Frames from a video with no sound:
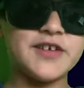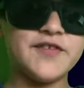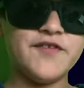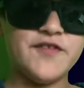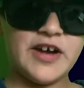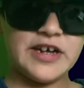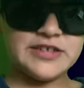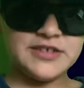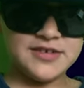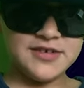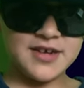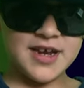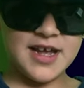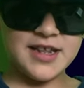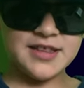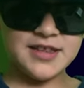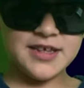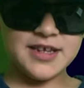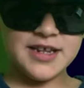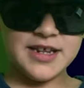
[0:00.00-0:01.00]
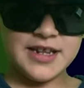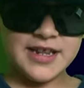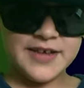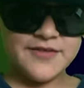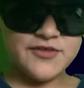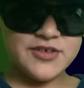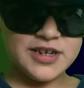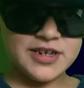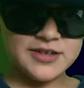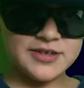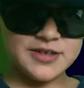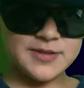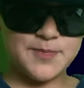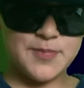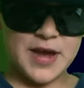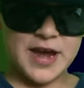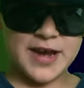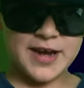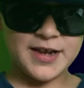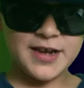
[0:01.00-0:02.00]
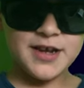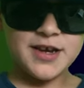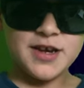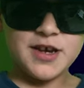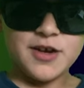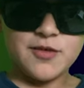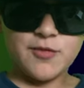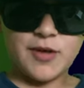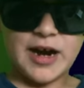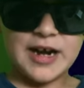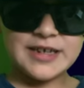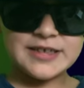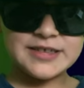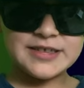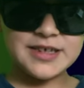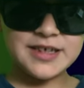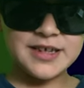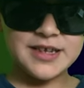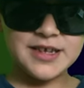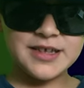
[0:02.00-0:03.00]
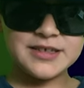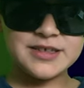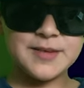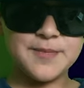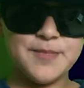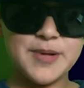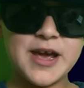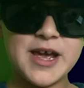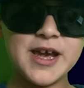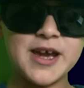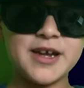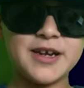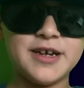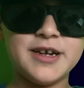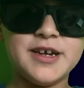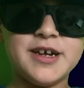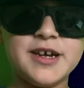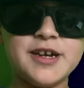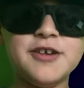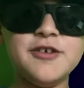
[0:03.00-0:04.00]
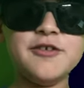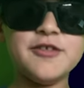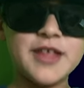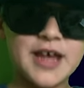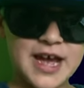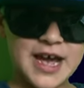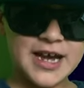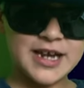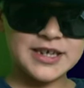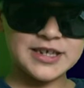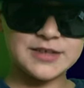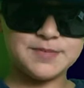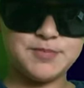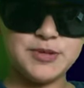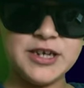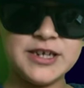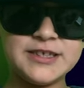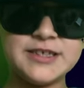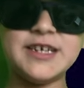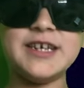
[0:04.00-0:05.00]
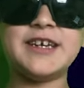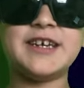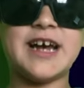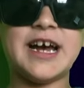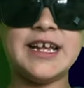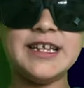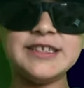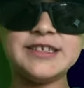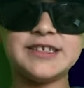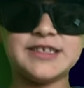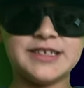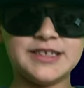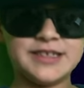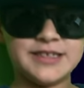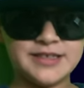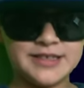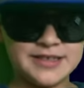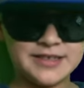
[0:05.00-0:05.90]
Adventure again? Did they leave it in Japan? Why is it in Japan? And who the heck is PC Genjin?